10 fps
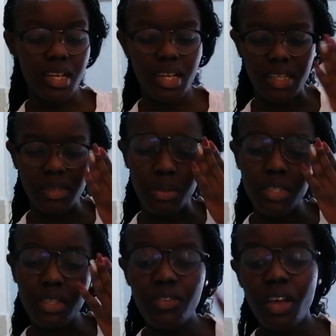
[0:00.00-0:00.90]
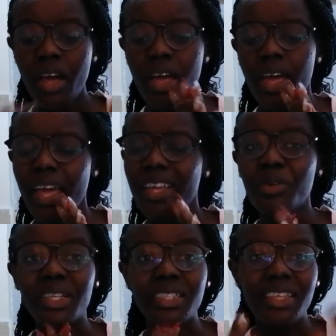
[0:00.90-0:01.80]
really expensive.
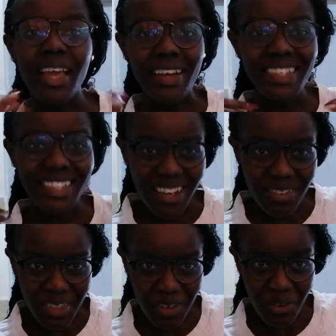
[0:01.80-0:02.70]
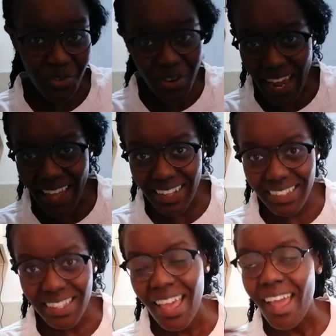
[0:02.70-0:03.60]
Anyways, yeah, share with your
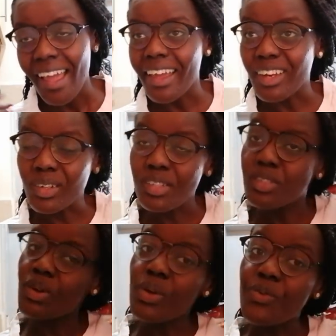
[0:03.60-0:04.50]
friends, and also